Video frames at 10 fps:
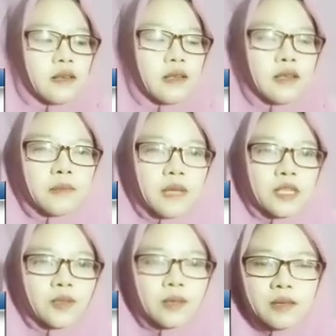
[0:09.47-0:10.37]
I don't have
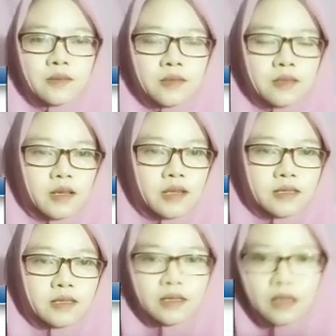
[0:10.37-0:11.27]
much time to talk
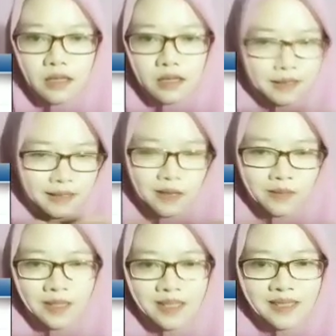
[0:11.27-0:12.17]

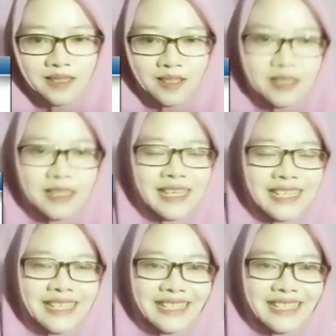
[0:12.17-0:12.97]
about nonsense.